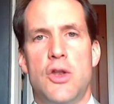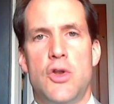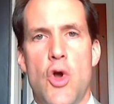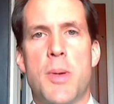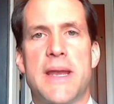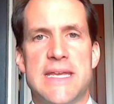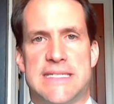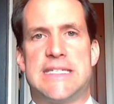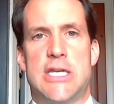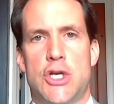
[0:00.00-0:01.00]
Nobody
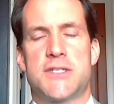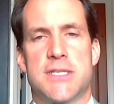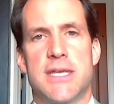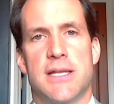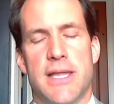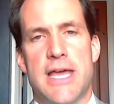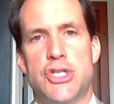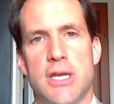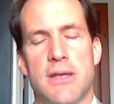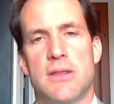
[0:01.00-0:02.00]
is seriously
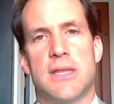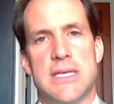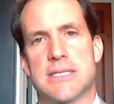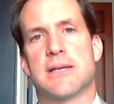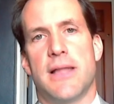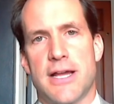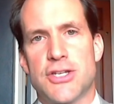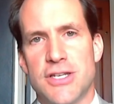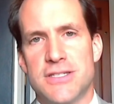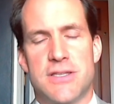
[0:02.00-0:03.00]
alleging that these
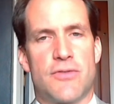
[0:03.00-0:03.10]
collections,